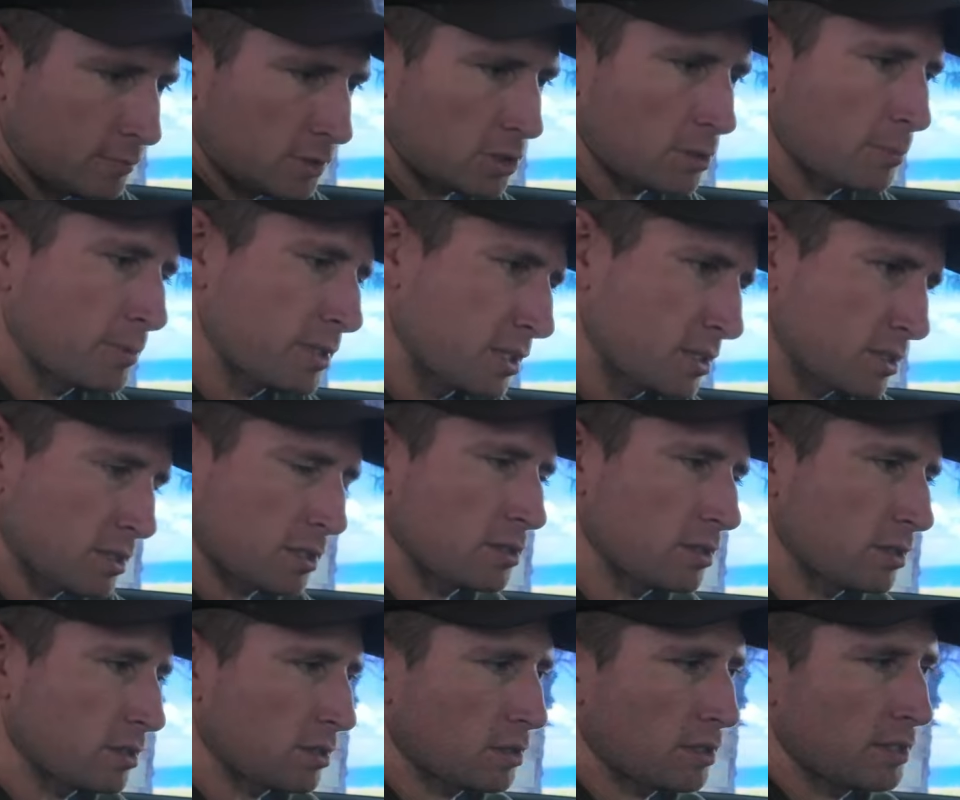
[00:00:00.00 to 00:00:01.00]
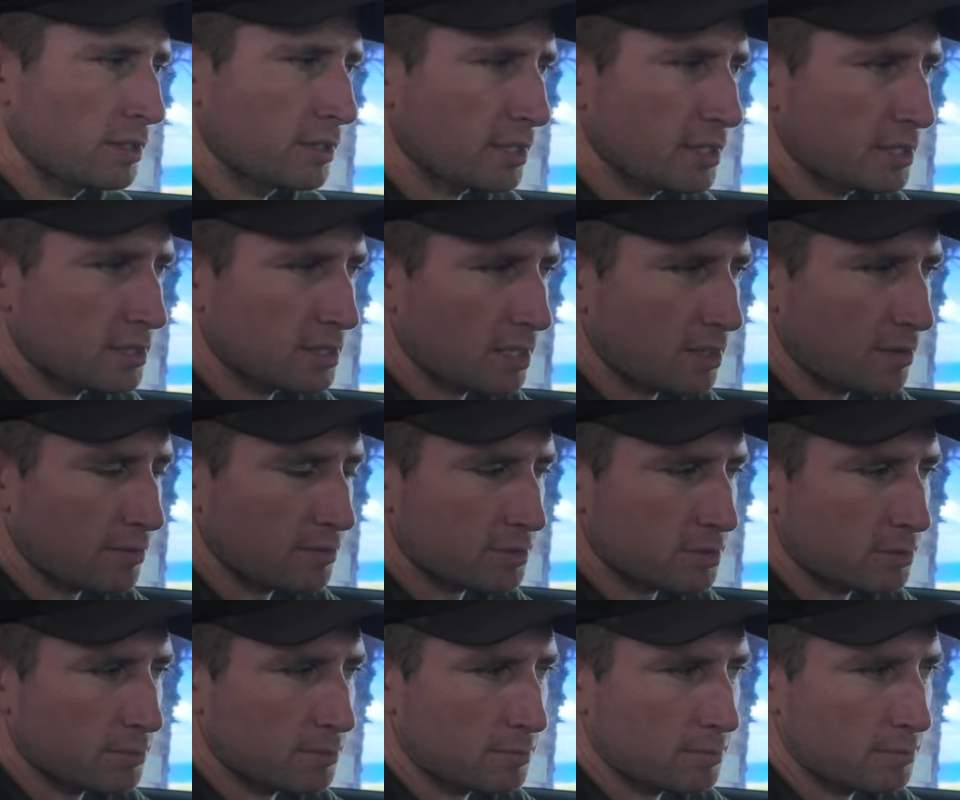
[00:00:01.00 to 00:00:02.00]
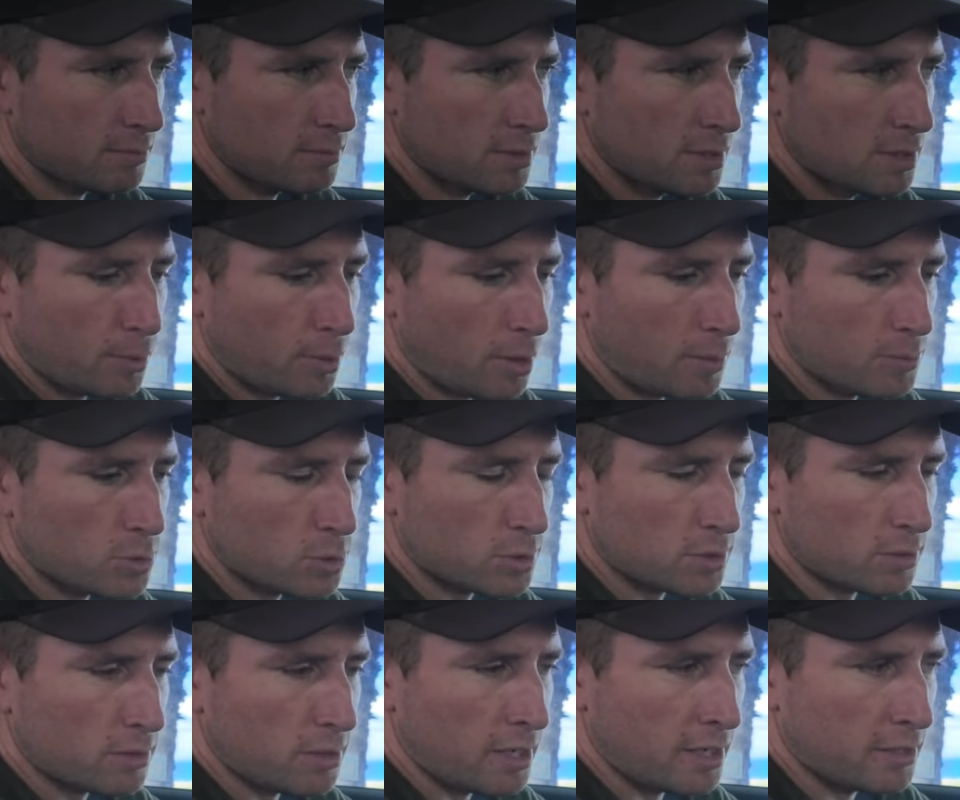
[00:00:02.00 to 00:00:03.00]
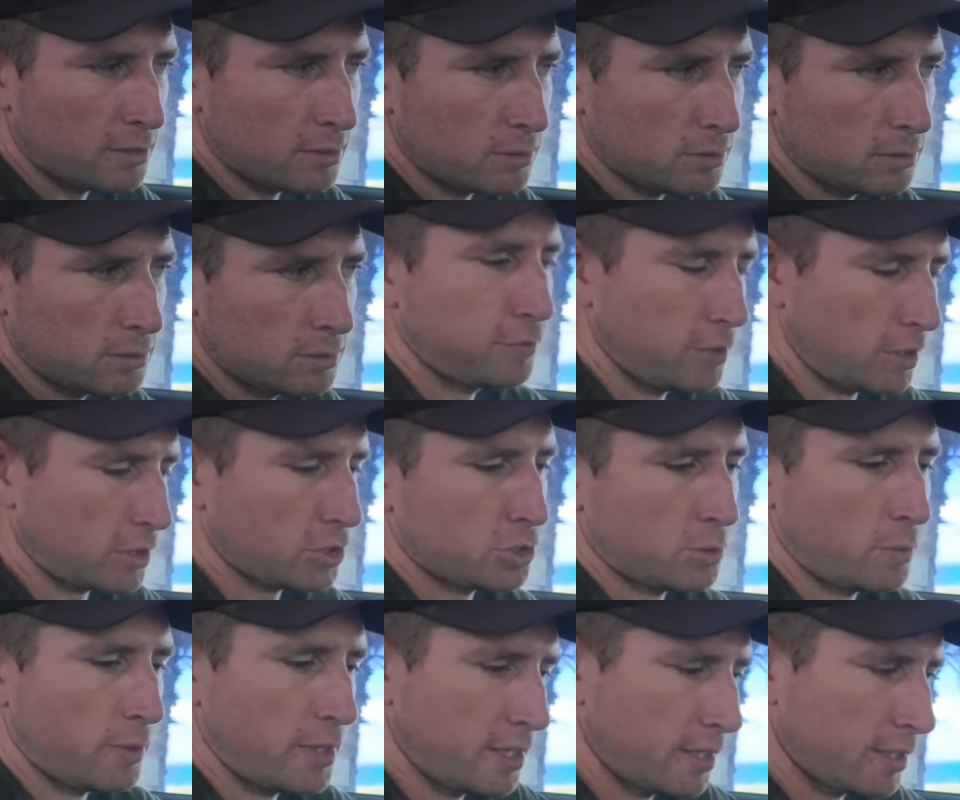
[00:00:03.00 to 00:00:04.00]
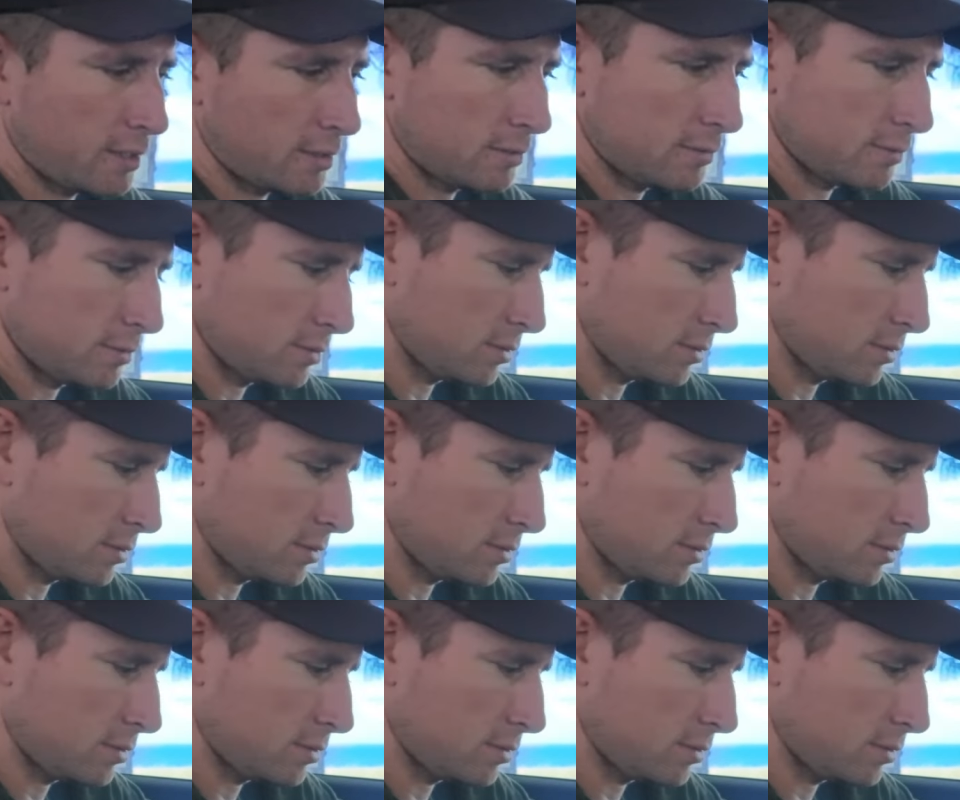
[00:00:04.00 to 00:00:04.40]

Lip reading: Some of these Hyundais have some problems with their idle fluctuating,